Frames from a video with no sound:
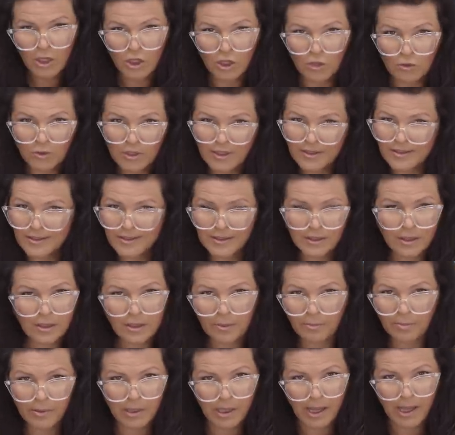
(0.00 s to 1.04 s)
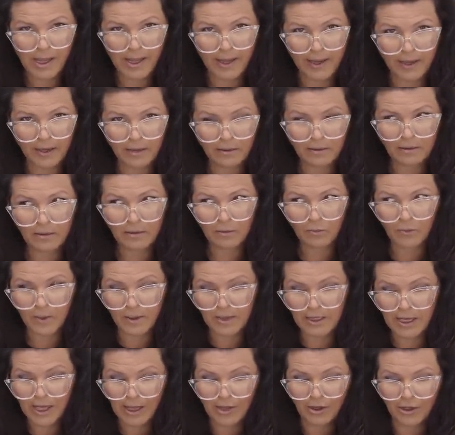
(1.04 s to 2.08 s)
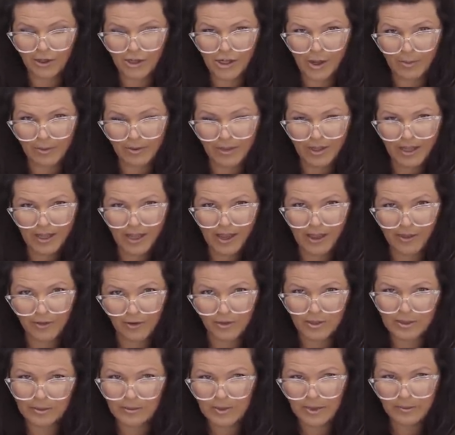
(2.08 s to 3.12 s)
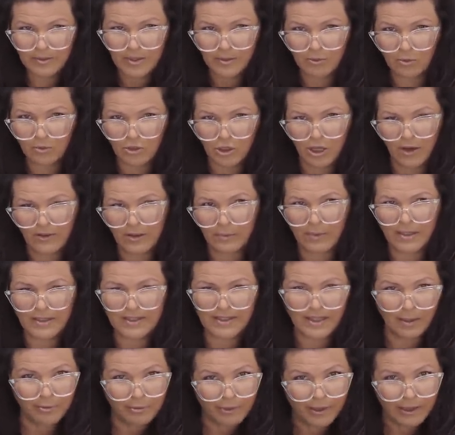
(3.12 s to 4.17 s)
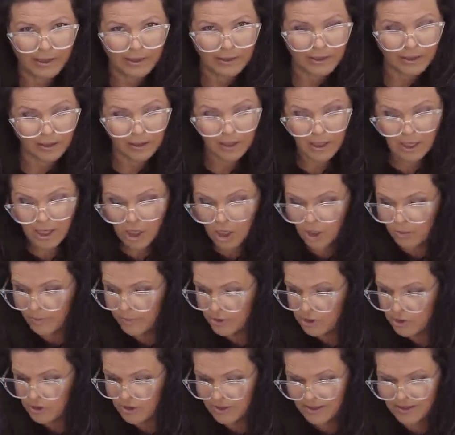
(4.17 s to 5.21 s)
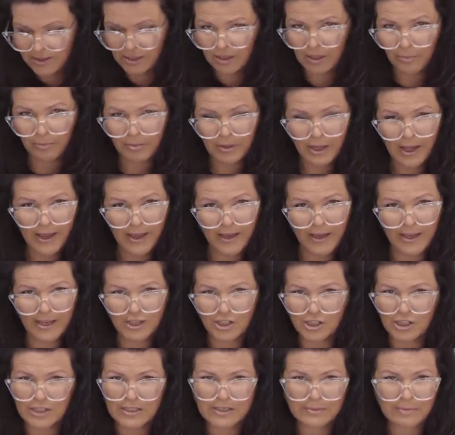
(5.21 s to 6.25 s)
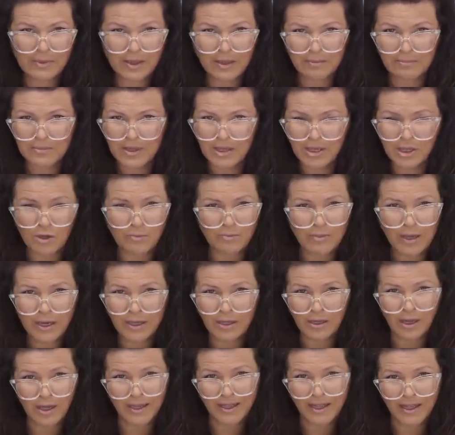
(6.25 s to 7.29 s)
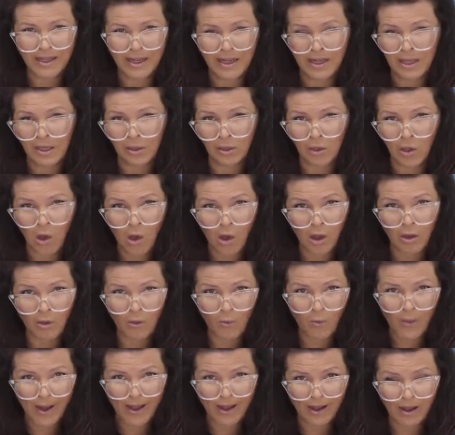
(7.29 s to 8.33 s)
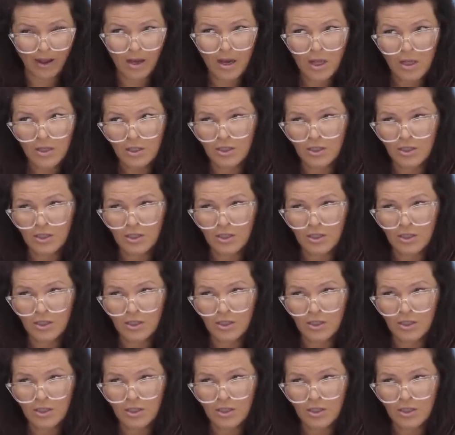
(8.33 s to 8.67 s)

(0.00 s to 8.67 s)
You can still apply one color on top of the other. Sometimes they won't jive, they might separate a little, but you can still apply it. It just might mean you might not get any long wear.